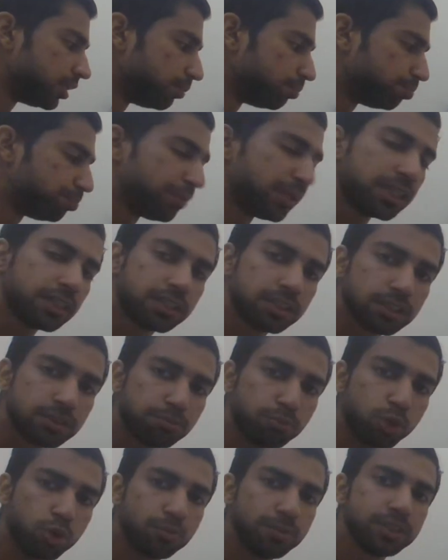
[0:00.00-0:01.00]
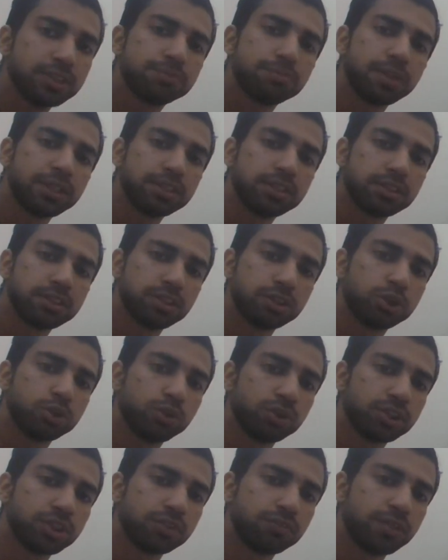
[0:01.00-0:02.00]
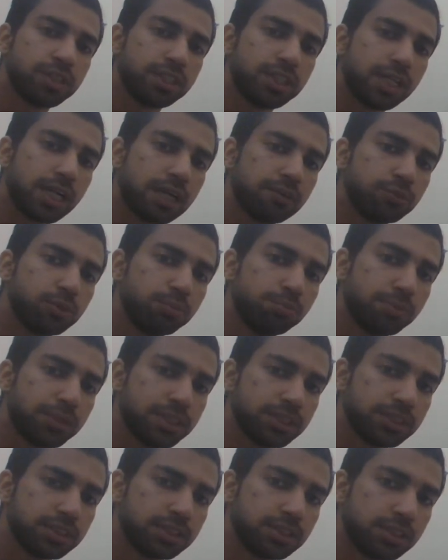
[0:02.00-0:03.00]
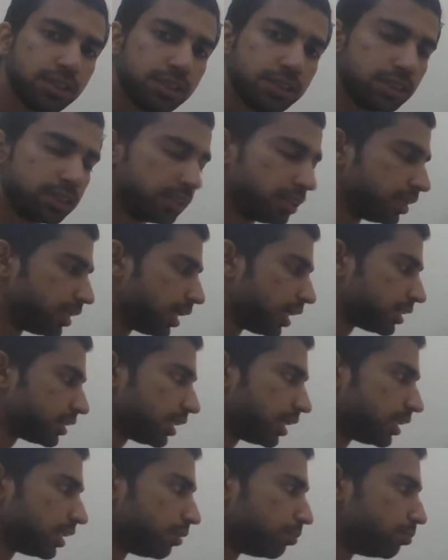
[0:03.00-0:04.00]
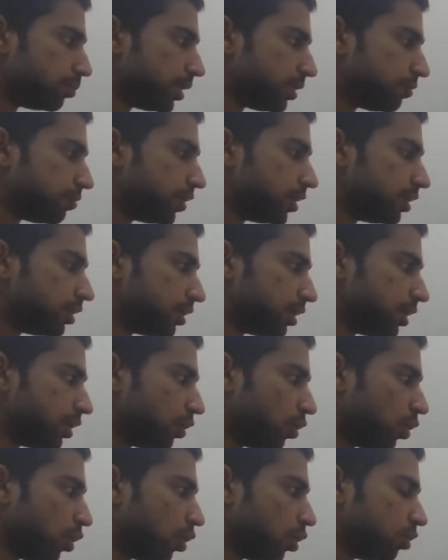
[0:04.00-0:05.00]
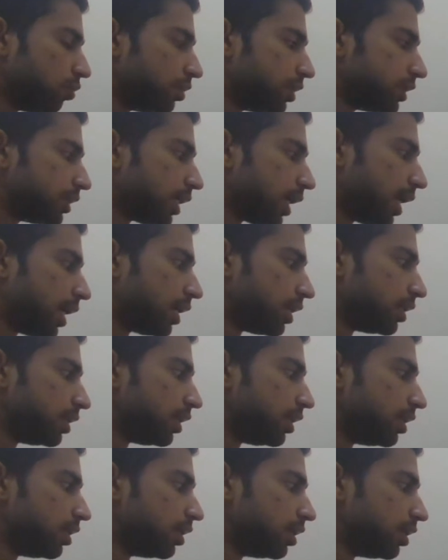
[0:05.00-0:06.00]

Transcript: pick the moments, pick the situation where they have to press in certain areas, and the midfield three always had the